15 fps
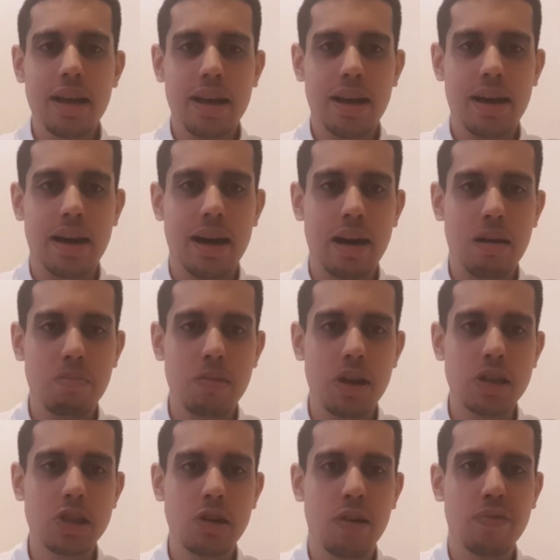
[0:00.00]
Uh, I'm not
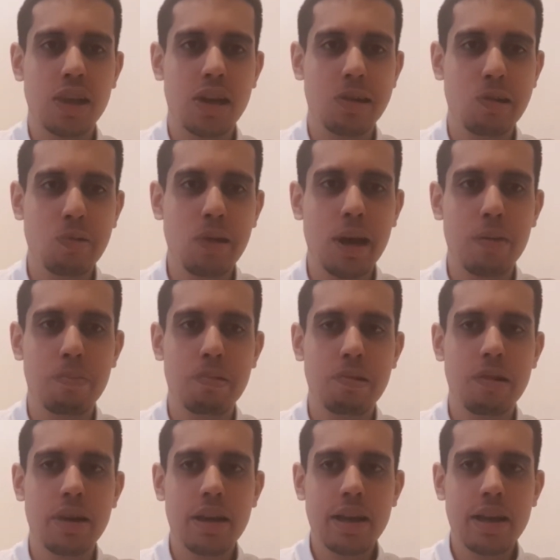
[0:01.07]
sure if they'll do it, but